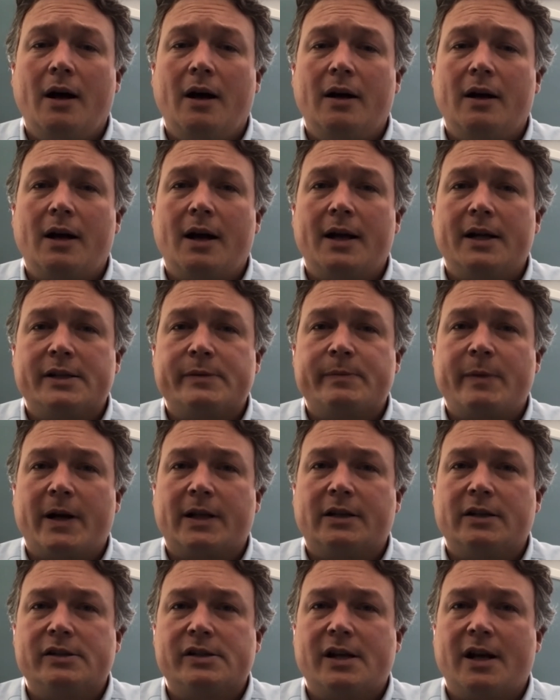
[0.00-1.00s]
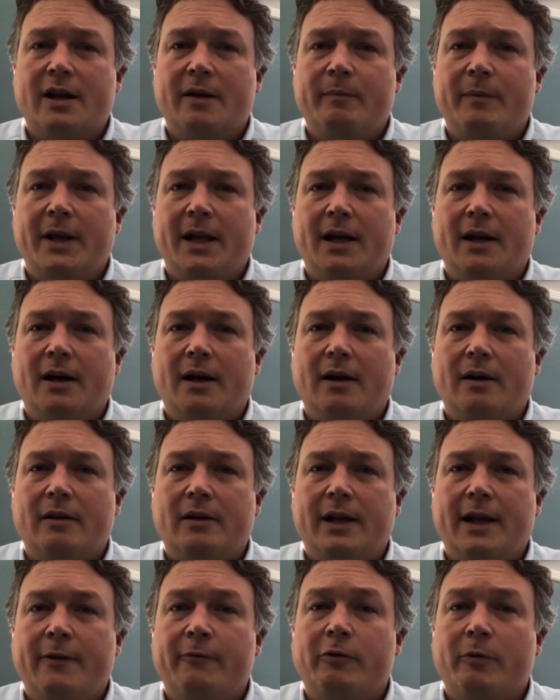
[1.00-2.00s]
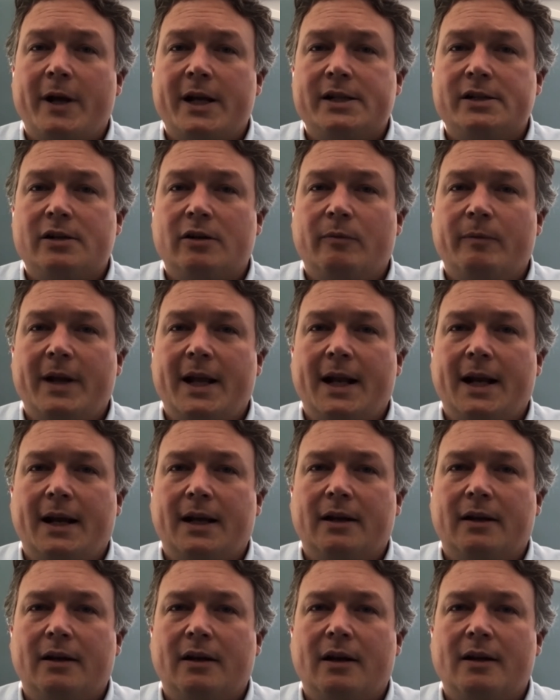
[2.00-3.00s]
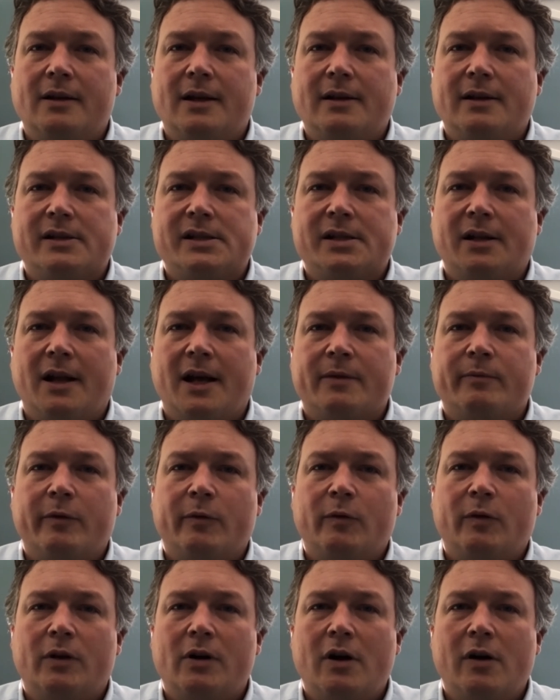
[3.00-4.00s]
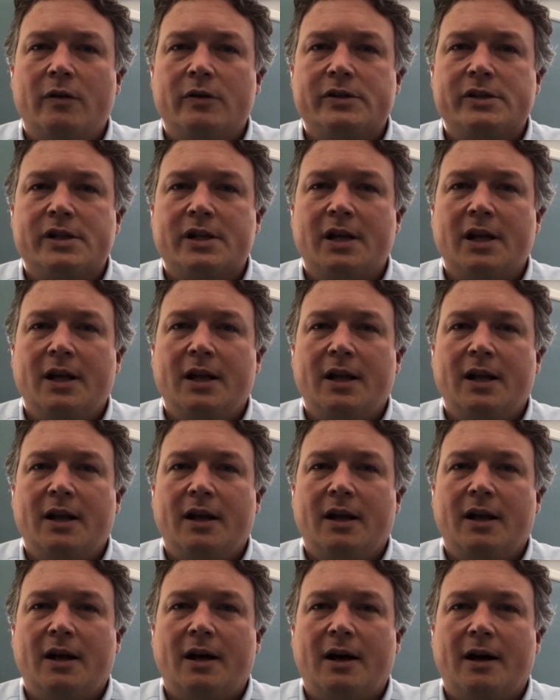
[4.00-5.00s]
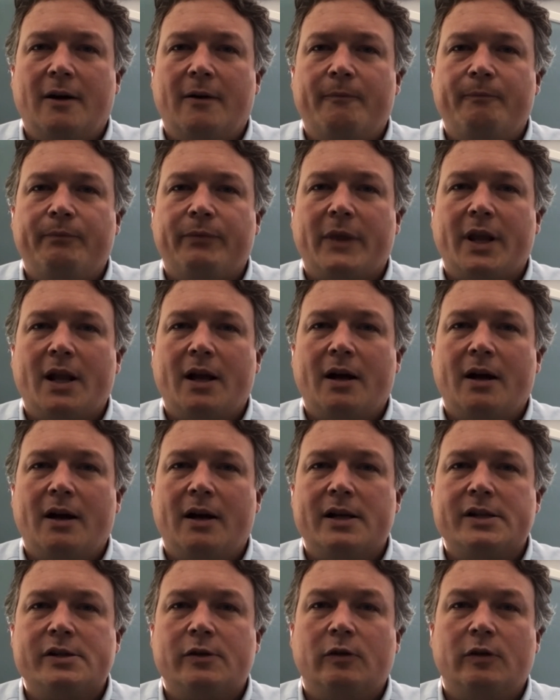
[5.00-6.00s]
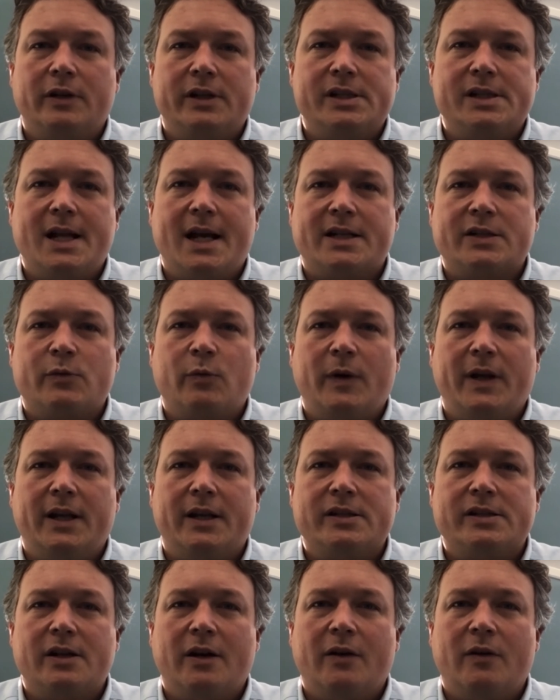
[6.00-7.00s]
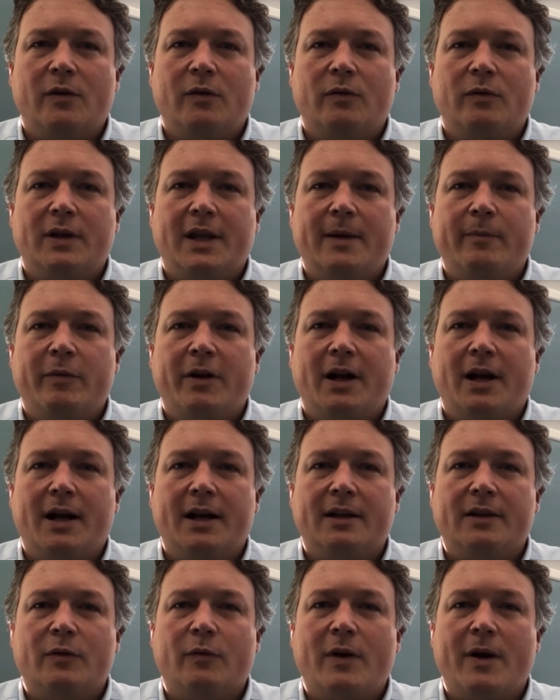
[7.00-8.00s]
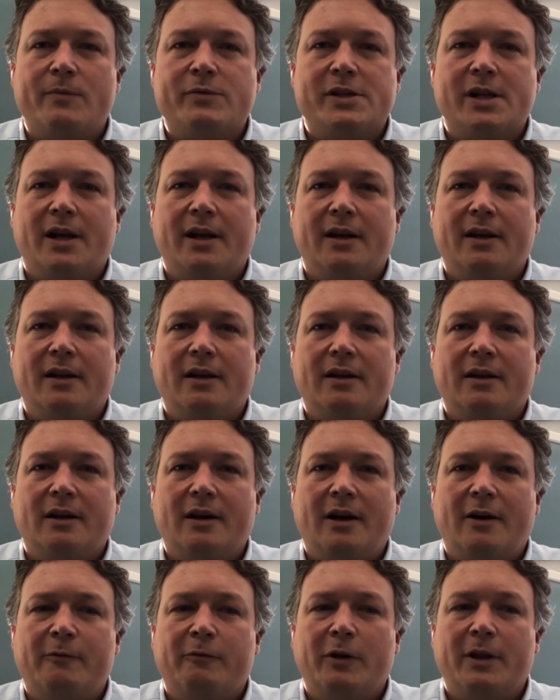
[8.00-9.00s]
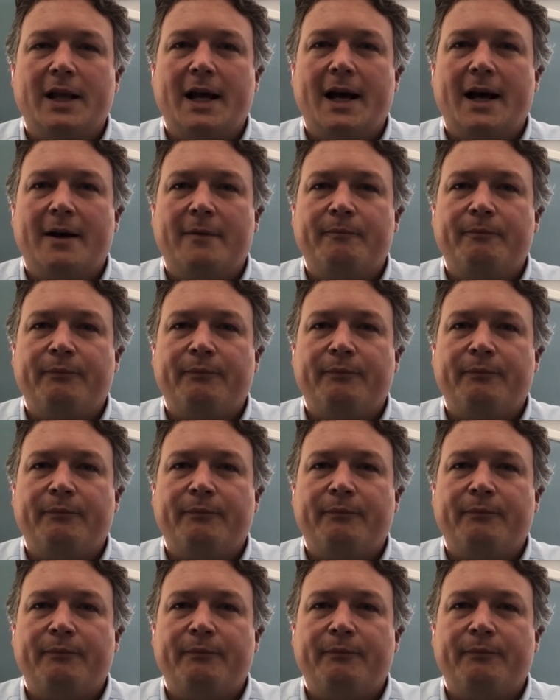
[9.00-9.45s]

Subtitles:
expect there's going to be an informational meeting that the selectmen will host as early as next week. So keep an eye on the website for that.